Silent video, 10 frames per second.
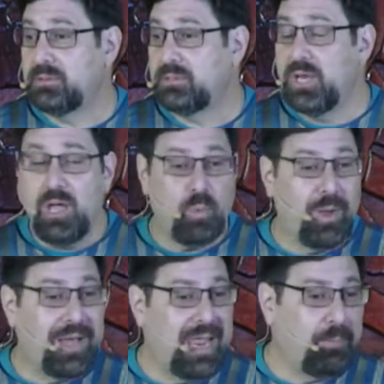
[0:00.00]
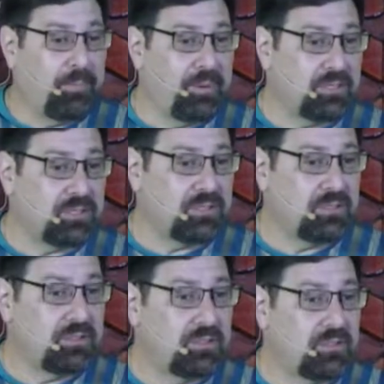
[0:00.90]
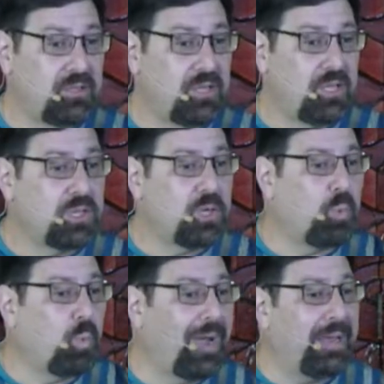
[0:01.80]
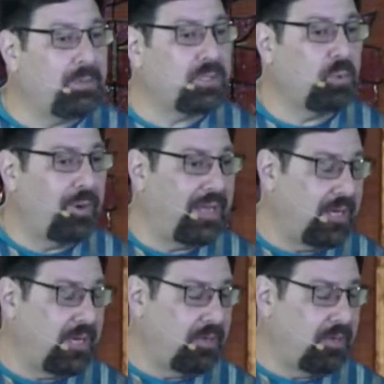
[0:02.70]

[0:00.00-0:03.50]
No, what happens? They're wiped away.